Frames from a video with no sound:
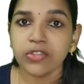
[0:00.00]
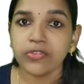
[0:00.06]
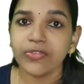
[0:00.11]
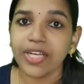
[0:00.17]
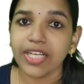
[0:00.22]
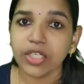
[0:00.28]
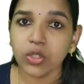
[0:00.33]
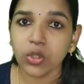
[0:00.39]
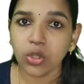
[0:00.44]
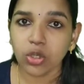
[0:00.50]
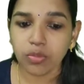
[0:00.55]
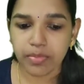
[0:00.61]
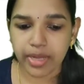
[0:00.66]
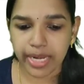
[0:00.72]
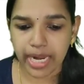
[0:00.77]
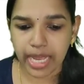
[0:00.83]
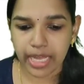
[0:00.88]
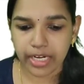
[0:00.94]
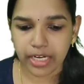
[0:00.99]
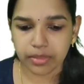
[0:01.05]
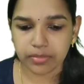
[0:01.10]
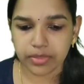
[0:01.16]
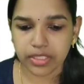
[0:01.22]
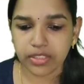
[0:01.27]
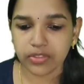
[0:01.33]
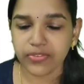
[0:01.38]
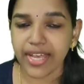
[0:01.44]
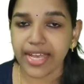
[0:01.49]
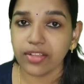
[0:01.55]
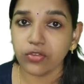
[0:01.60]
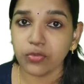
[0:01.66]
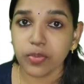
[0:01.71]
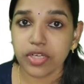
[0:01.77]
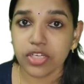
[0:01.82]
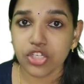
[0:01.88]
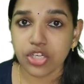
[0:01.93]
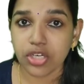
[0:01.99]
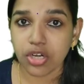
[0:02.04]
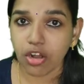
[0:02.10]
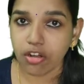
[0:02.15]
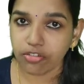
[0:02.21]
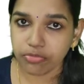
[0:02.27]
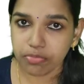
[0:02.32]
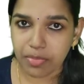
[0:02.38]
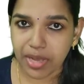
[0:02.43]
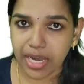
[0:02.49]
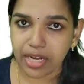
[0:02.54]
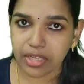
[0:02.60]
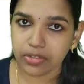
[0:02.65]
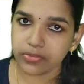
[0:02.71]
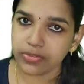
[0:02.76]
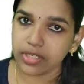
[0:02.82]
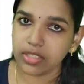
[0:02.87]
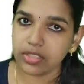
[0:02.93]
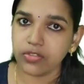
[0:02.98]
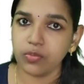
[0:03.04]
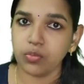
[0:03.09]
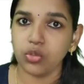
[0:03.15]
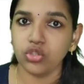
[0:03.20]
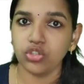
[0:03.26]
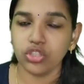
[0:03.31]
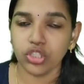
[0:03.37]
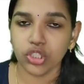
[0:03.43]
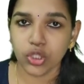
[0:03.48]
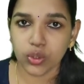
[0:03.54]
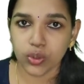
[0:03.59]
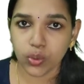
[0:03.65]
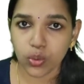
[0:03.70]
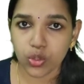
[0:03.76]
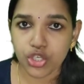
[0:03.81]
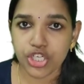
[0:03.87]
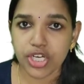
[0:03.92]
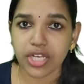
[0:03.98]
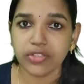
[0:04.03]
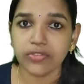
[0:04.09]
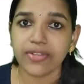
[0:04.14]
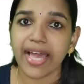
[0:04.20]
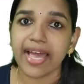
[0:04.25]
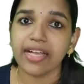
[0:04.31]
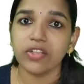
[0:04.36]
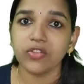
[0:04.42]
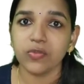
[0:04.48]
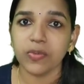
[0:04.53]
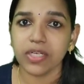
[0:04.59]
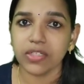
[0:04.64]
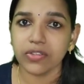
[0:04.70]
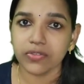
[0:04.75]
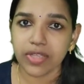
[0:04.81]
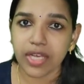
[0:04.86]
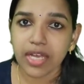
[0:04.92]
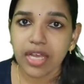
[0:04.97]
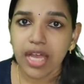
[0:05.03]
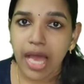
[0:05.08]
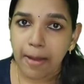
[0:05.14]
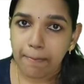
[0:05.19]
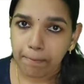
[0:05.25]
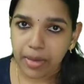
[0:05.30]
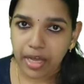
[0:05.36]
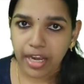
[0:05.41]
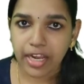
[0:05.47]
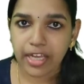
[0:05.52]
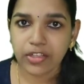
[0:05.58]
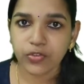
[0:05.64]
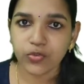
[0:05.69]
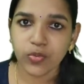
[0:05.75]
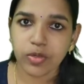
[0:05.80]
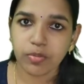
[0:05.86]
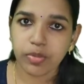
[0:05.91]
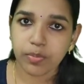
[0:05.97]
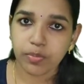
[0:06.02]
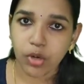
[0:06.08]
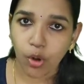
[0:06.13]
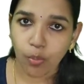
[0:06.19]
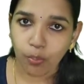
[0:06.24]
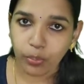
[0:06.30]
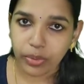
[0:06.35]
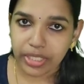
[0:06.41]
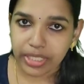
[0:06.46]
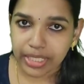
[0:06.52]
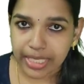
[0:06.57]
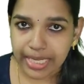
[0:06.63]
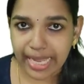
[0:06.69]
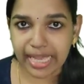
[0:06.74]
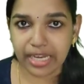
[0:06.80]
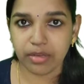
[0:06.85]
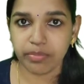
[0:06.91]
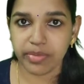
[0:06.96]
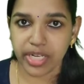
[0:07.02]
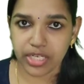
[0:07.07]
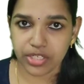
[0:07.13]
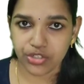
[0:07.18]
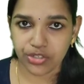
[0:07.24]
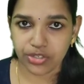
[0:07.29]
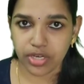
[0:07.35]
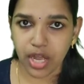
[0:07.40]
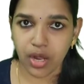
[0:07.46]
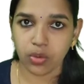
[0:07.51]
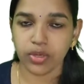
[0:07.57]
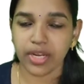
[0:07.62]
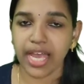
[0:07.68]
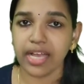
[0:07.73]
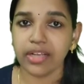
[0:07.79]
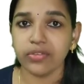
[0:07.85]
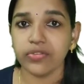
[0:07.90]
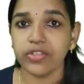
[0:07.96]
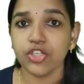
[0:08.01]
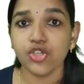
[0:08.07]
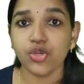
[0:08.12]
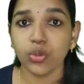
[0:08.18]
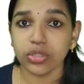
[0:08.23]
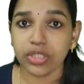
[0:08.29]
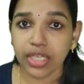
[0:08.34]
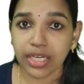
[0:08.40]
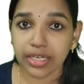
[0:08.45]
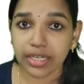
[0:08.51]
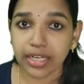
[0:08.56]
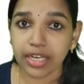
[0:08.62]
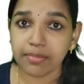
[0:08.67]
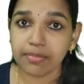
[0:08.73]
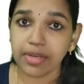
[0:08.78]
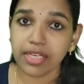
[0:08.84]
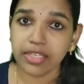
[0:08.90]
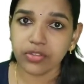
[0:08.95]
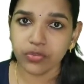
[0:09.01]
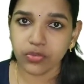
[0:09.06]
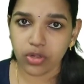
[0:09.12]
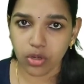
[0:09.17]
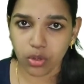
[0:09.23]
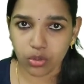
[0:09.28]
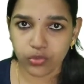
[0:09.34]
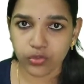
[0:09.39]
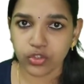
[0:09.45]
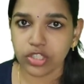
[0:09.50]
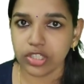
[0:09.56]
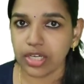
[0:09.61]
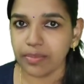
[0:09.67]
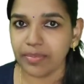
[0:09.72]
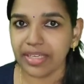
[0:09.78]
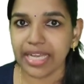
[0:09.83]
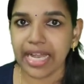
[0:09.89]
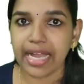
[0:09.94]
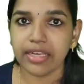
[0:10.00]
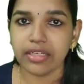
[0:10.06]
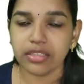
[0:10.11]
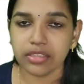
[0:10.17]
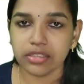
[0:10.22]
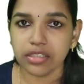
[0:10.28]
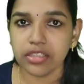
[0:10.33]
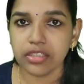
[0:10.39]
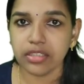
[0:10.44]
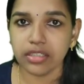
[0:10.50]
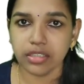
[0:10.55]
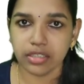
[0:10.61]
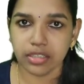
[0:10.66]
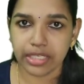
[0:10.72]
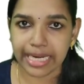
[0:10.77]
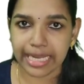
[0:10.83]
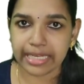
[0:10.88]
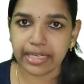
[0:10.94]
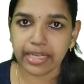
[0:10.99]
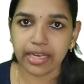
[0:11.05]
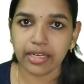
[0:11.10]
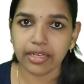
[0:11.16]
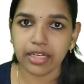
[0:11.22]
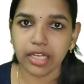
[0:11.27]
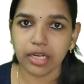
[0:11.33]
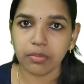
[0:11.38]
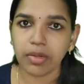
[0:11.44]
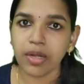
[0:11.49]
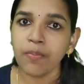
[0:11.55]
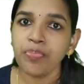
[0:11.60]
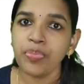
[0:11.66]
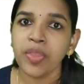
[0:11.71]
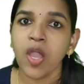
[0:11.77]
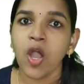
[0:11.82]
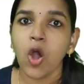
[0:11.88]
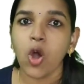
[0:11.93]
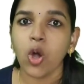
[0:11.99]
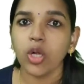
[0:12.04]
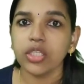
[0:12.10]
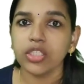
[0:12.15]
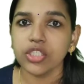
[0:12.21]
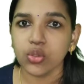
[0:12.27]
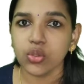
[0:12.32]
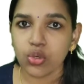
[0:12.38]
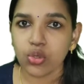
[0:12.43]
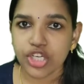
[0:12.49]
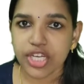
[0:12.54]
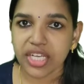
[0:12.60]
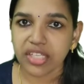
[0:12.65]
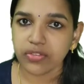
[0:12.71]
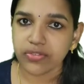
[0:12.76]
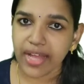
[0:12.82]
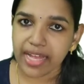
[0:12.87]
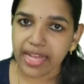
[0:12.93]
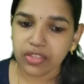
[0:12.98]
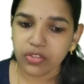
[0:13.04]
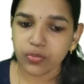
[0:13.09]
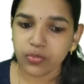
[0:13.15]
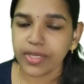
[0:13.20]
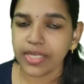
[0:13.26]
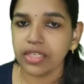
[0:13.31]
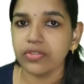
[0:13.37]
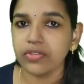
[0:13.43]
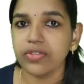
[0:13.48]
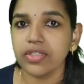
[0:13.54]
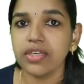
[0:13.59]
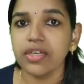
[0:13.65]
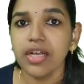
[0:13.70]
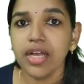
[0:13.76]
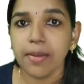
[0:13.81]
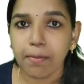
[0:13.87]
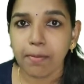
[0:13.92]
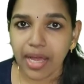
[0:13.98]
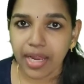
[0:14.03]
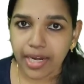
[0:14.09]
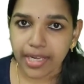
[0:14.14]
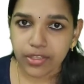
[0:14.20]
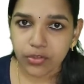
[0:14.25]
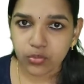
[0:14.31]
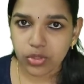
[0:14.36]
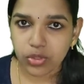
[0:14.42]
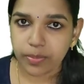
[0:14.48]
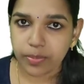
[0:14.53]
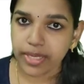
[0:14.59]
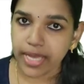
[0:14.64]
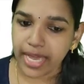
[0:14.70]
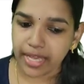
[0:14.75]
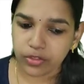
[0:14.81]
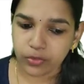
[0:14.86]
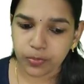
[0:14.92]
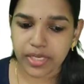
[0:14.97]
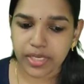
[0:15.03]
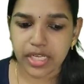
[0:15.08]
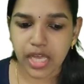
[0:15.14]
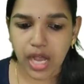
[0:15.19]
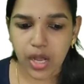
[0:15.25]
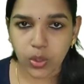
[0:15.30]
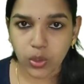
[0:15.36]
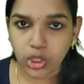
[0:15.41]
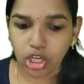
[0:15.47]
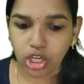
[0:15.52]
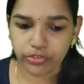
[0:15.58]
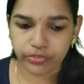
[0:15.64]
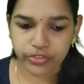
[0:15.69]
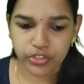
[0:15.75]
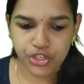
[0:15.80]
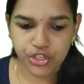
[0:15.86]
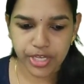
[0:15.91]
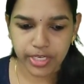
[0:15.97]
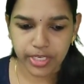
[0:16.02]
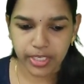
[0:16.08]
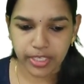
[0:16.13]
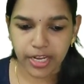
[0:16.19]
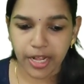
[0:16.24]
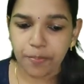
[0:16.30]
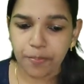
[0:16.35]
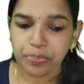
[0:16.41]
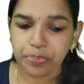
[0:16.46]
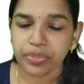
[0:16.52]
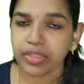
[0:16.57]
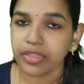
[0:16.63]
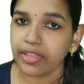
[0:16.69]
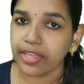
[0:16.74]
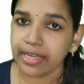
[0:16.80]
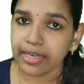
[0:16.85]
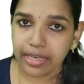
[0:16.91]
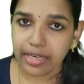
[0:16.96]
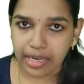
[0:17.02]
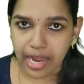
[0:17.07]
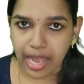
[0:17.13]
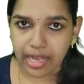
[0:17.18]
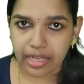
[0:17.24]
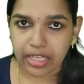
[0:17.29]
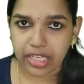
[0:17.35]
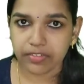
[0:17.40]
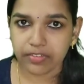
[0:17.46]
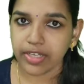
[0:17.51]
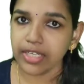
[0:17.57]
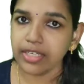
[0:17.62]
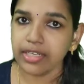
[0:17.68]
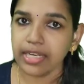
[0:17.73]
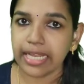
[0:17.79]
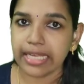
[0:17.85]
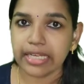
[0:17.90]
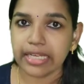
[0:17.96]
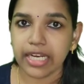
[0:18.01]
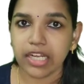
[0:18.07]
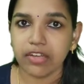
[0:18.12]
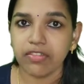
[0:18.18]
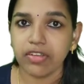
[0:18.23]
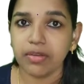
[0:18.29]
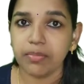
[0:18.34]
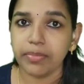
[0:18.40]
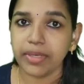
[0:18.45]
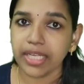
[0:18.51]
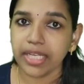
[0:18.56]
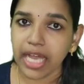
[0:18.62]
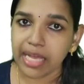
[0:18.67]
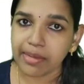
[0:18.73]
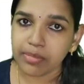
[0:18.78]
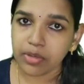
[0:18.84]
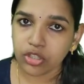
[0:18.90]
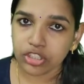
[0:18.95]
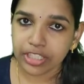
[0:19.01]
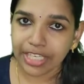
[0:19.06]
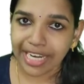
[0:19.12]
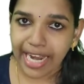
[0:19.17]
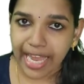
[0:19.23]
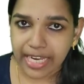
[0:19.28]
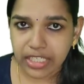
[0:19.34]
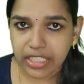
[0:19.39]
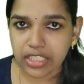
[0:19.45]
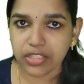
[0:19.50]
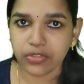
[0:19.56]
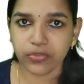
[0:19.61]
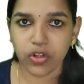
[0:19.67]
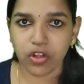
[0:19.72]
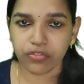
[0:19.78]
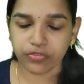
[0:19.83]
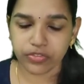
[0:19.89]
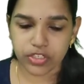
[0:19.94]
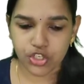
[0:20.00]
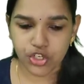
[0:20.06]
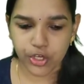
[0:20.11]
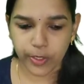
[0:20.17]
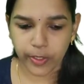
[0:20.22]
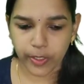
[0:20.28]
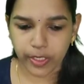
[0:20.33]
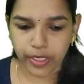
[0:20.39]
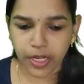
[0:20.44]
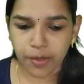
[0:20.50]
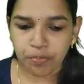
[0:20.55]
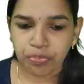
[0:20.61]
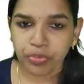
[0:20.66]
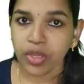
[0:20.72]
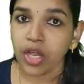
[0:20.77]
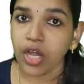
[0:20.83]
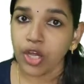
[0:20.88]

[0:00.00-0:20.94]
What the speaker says: Sargo malana, that is expulsion of malas, that is both the doshas as well as the malas will be properly eliminated out, as the shodhana karma is also coming under the lankhana karma. All the doshas as well as the malas will be expelled out of the sharira. Then lakhava, lankhana will bring about the lightness of the sharira.